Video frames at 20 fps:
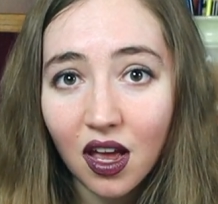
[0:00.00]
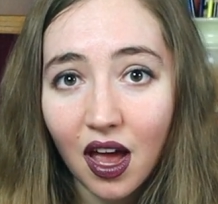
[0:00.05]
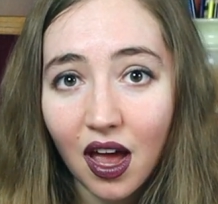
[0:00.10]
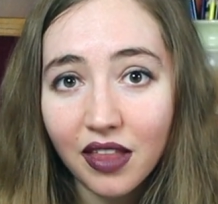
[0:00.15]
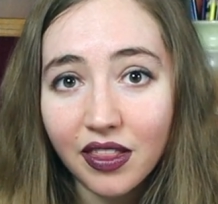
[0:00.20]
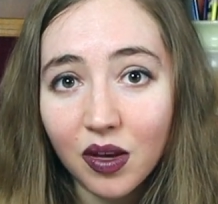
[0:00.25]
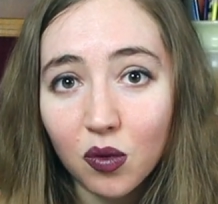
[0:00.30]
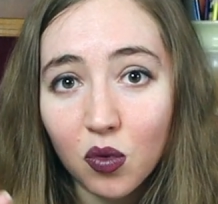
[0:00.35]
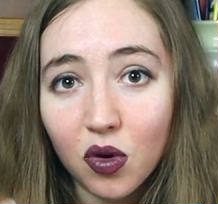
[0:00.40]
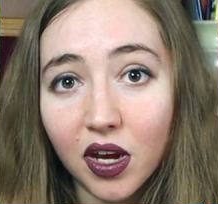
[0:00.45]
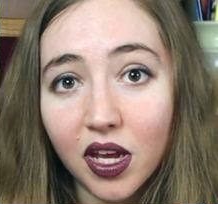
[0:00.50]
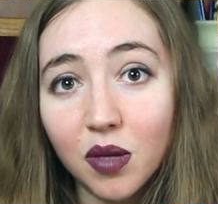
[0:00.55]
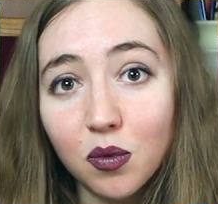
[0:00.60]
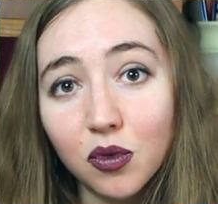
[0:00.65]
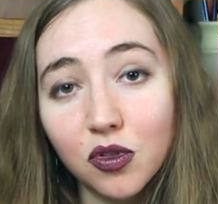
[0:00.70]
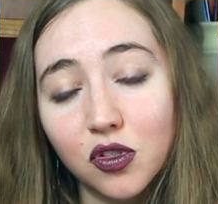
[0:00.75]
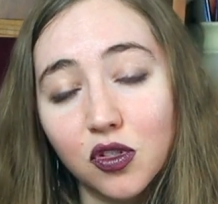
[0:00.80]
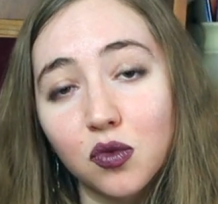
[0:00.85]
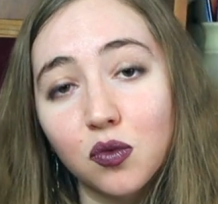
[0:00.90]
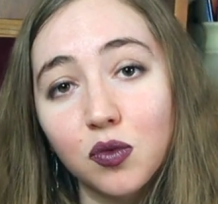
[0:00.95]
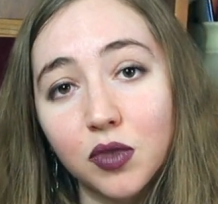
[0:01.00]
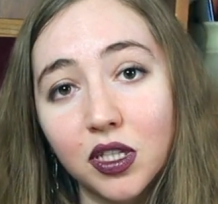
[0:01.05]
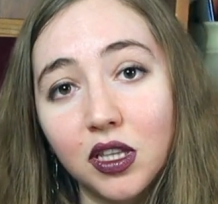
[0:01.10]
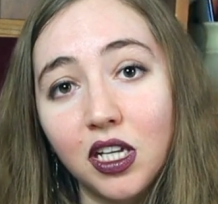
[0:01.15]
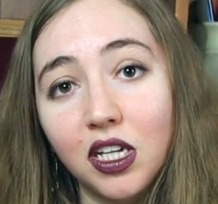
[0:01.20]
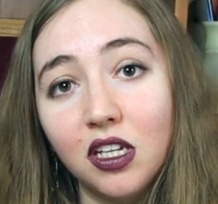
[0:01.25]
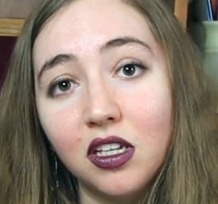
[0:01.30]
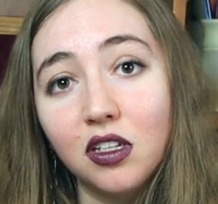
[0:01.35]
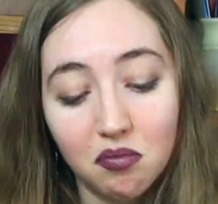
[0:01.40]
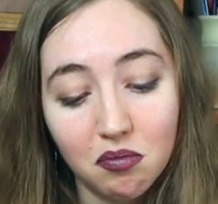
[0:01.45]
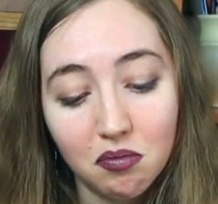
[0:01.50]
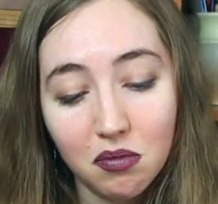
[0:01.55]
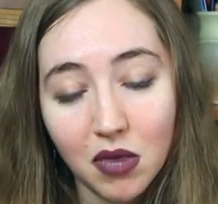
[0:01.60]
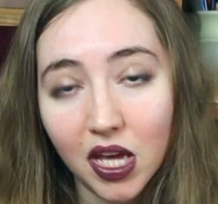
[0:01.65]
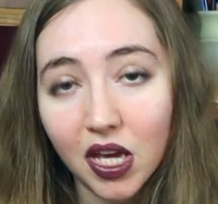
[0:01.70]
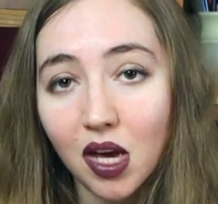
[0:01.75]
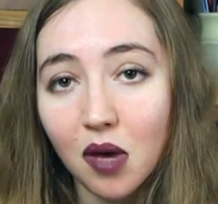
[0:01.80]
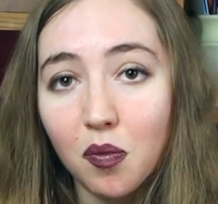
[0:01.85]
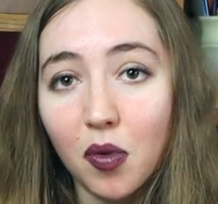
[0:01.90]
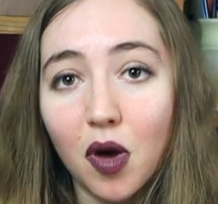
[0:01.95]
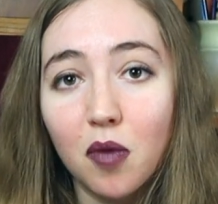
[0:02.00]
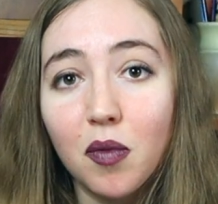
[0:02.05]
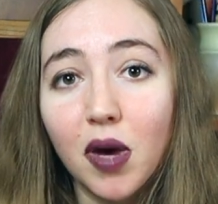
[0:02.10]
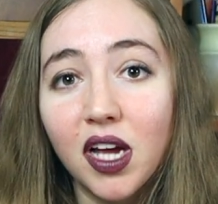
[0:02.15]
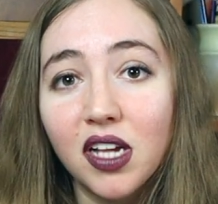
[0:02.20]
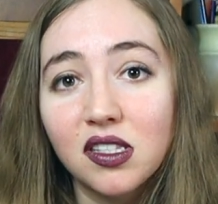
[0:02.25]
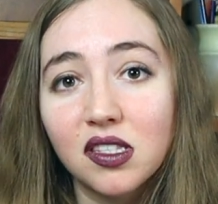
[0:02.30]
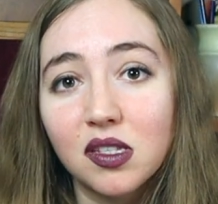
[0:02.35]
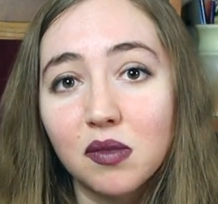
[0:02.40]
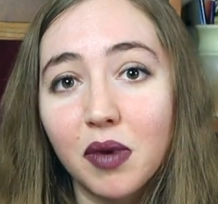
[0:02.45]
and that we're able to really make up our minds